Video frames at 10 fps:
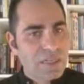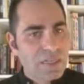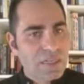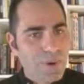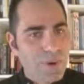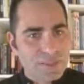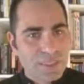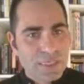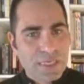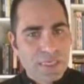mental
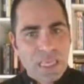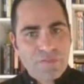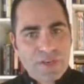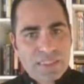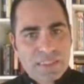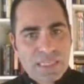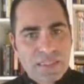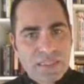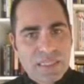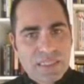part. If I
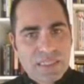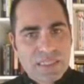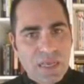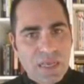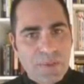see this